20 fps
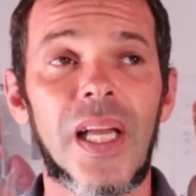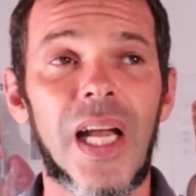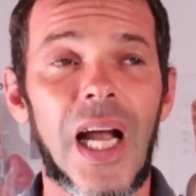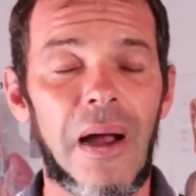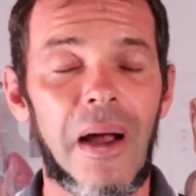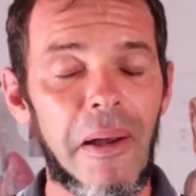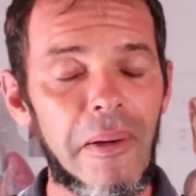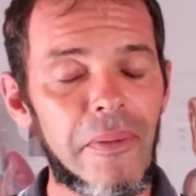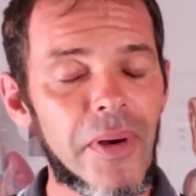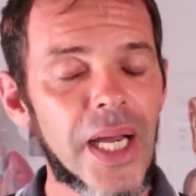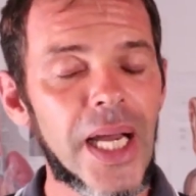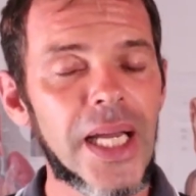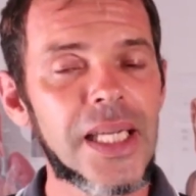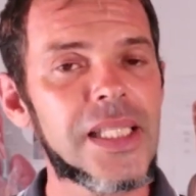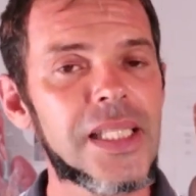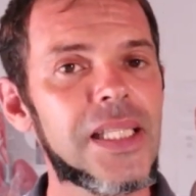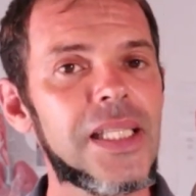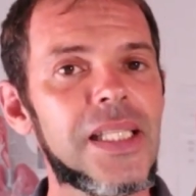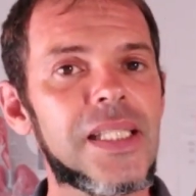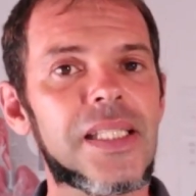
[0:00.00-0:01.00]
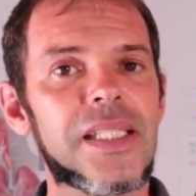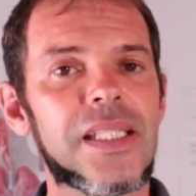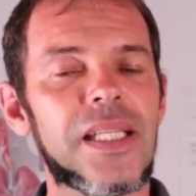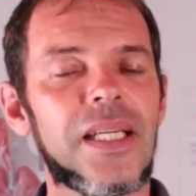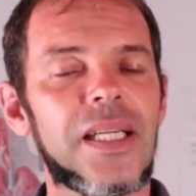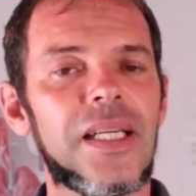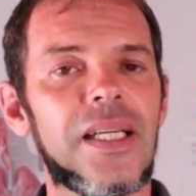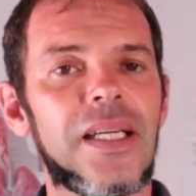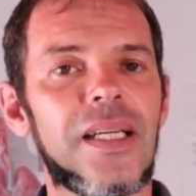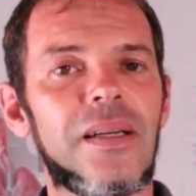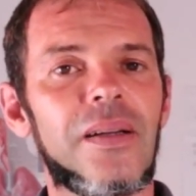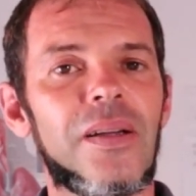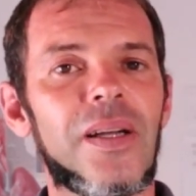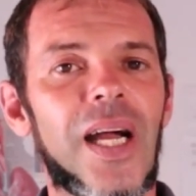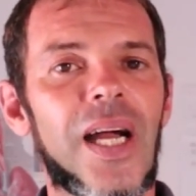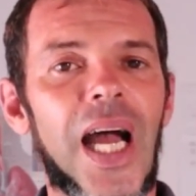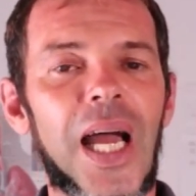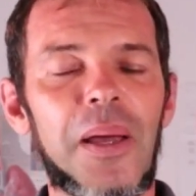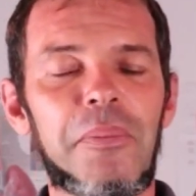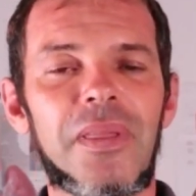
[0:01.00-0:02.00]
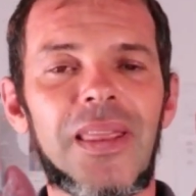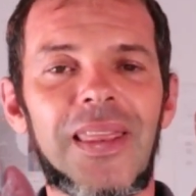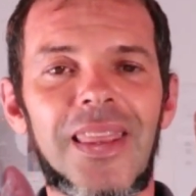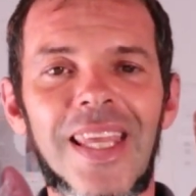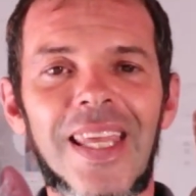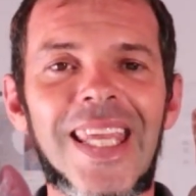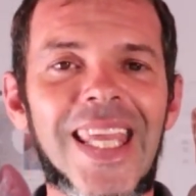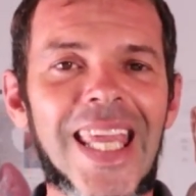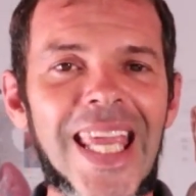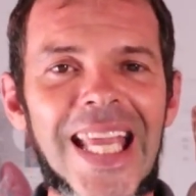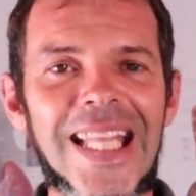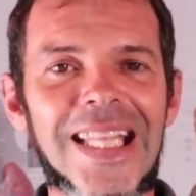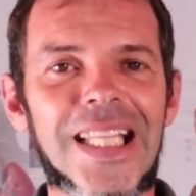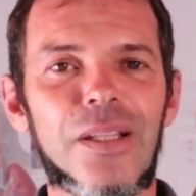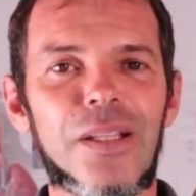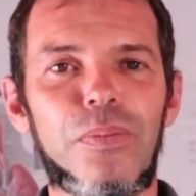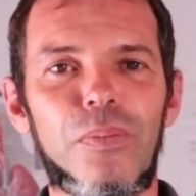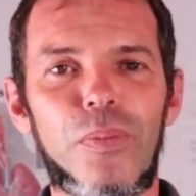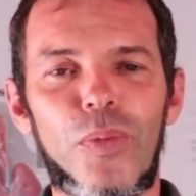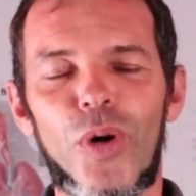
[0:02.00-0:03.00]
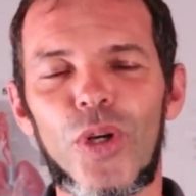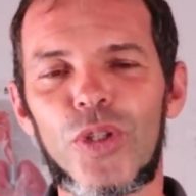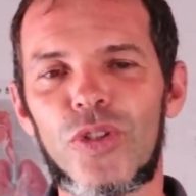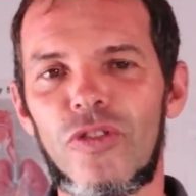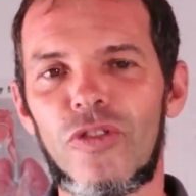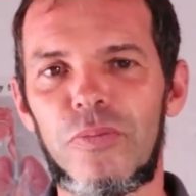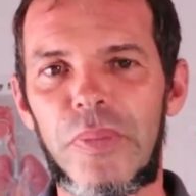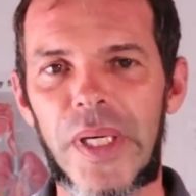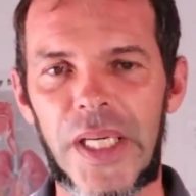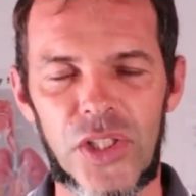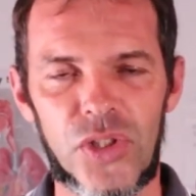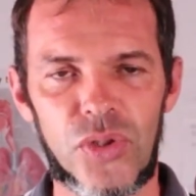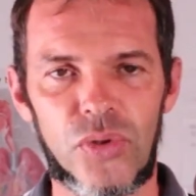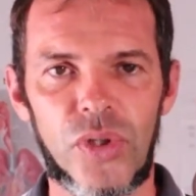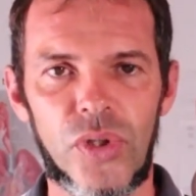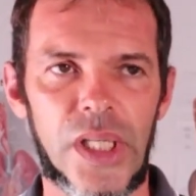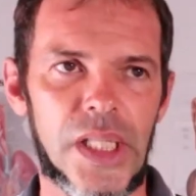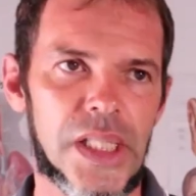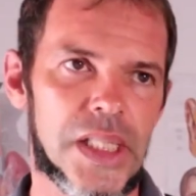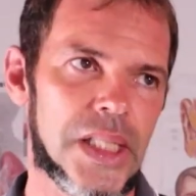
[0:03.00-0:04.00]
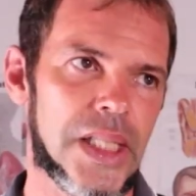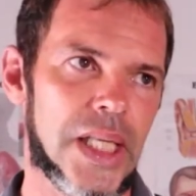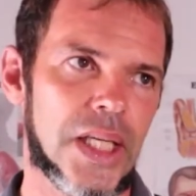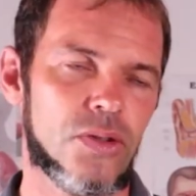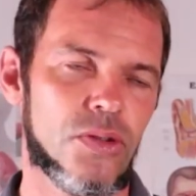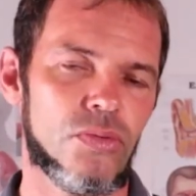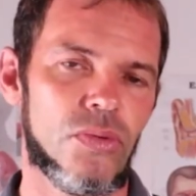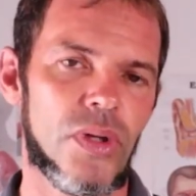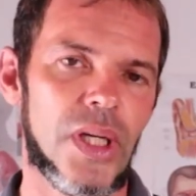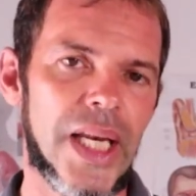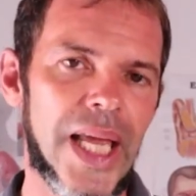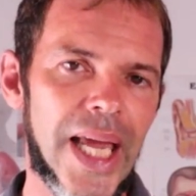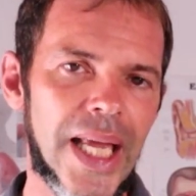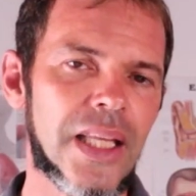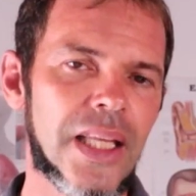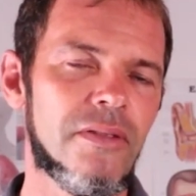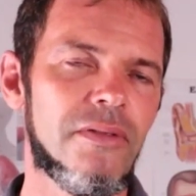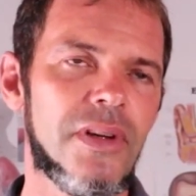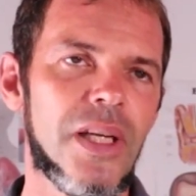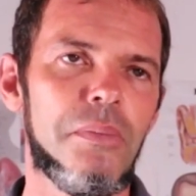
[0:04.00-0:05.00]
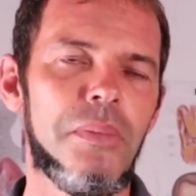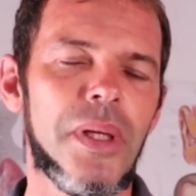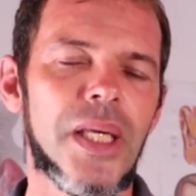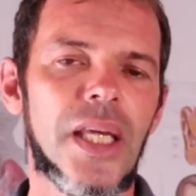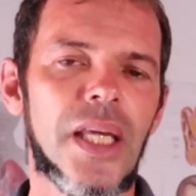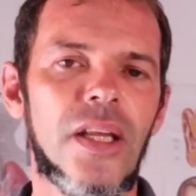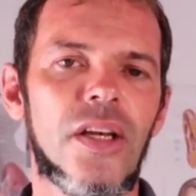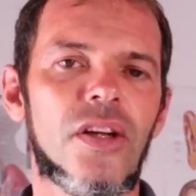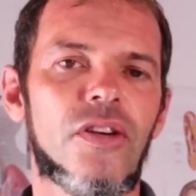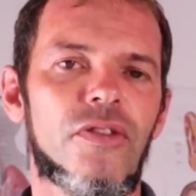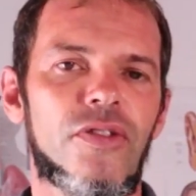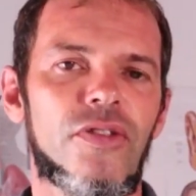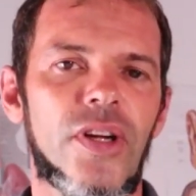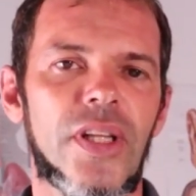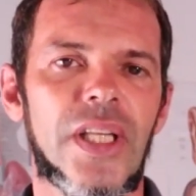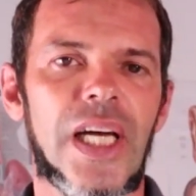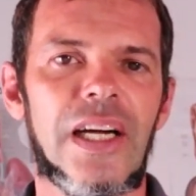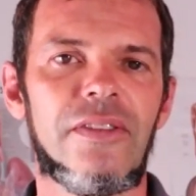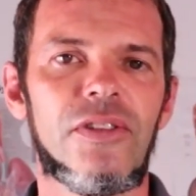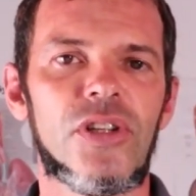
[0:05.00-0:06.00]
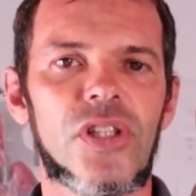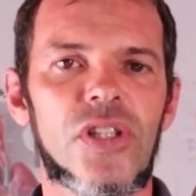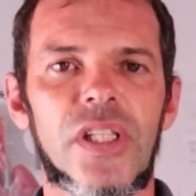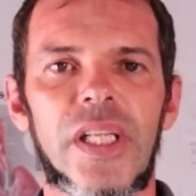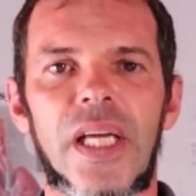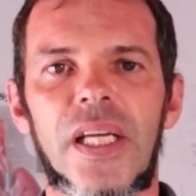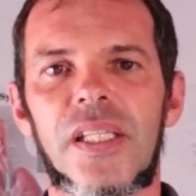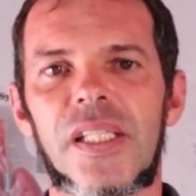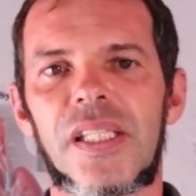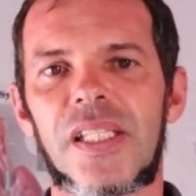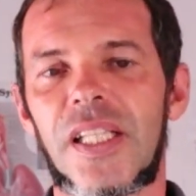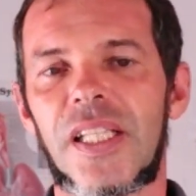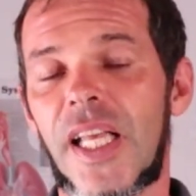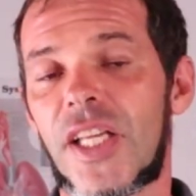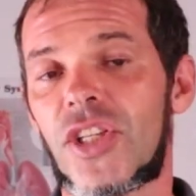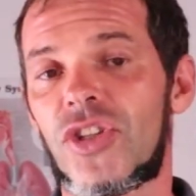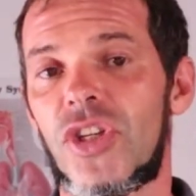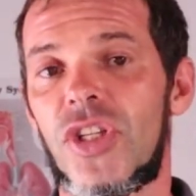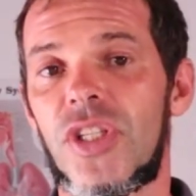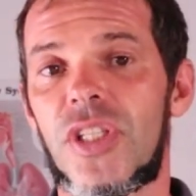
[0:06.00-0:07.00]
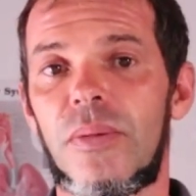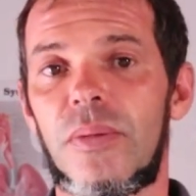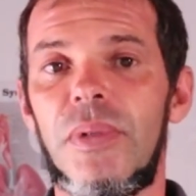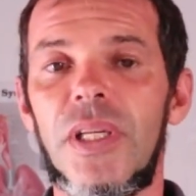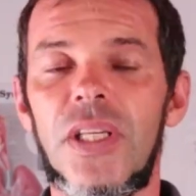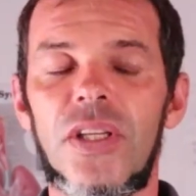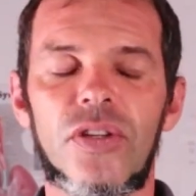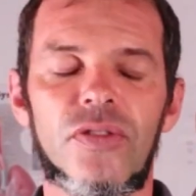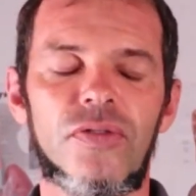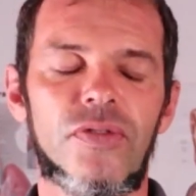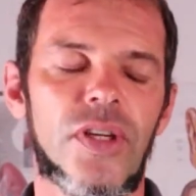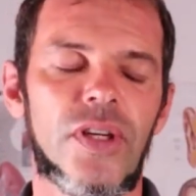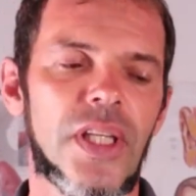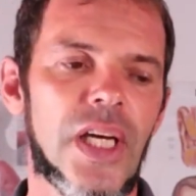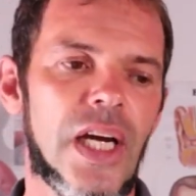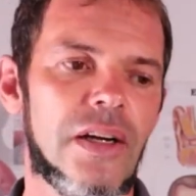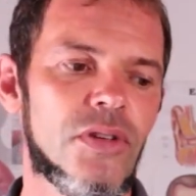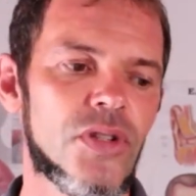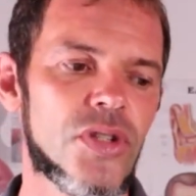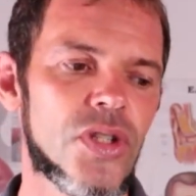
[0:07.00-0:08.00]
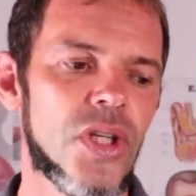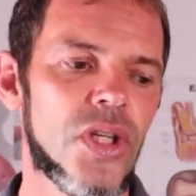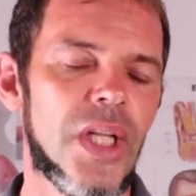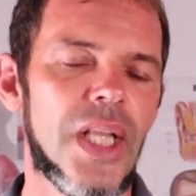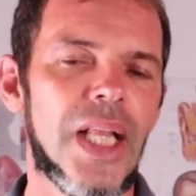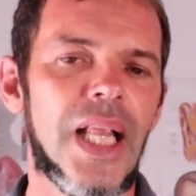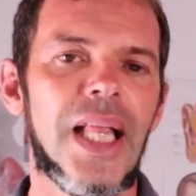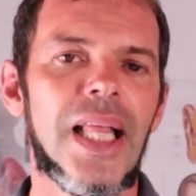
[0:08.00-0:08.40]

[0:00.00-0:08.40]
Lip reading: However, guys, since I'm thinking that most of my students, like relatively beginner freedivers, like slash intermediate freedivers,